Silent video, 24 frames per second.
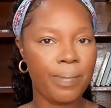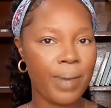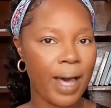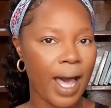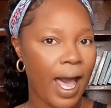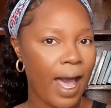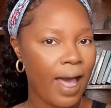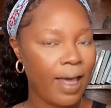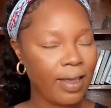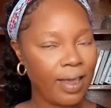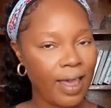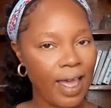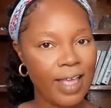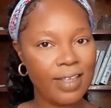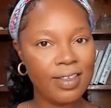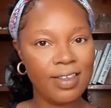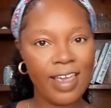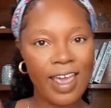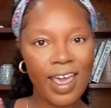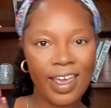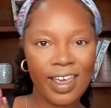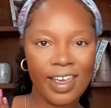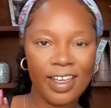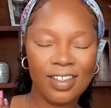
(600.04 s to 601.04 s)
back and
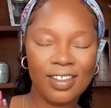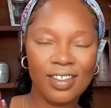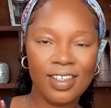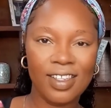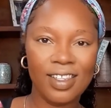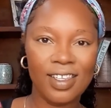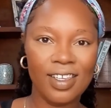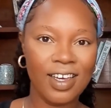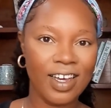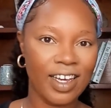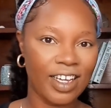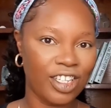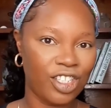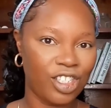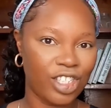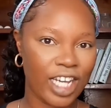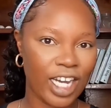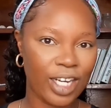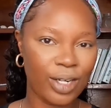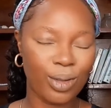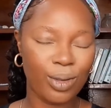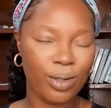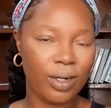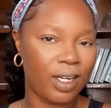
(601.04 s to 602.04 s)
get into the
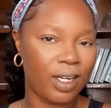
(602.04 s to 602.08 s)
eyeshadow